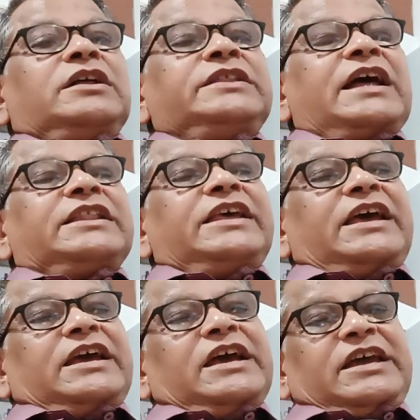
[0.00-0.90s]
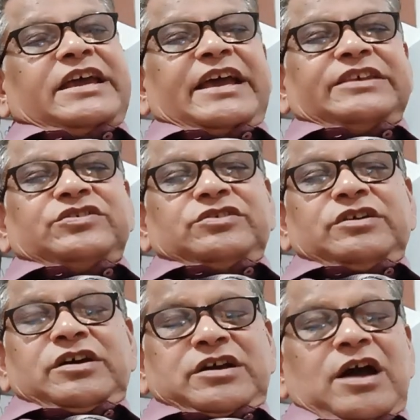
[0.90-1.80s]
then the case
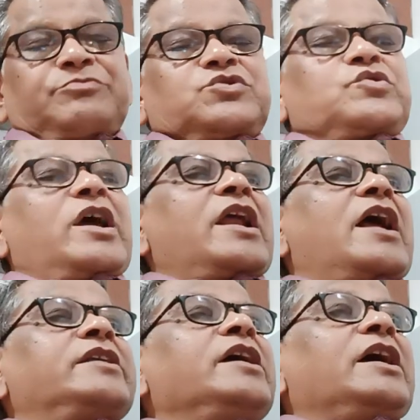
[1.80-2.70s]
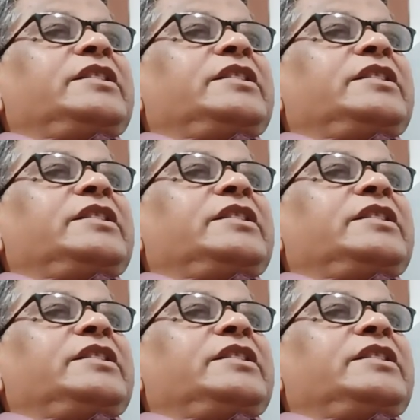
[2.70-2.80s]
comes to an end,